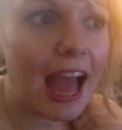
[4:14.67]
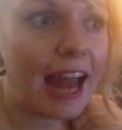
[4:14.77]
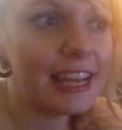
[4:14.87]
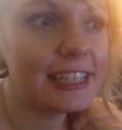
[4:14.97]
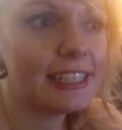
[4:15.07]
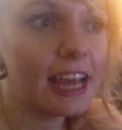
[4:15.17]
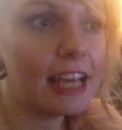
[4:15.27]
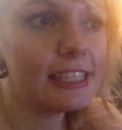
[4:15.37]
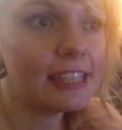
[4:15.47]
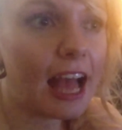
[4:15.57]
and it
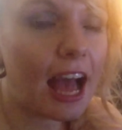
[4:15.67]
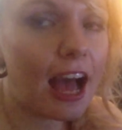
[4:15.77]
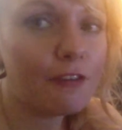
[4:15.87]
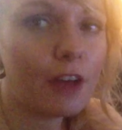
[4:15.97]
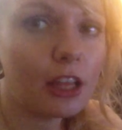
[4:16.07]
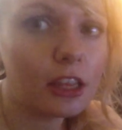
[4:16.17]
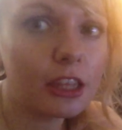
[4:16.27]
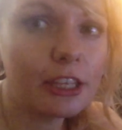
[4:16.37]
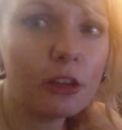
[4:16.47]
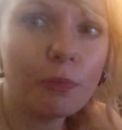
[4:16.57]
does have a
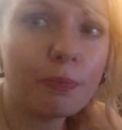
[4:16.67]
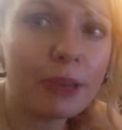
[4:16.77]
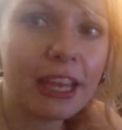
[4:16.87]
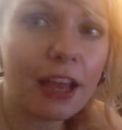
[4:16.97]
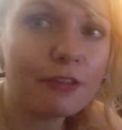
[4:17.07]
little bit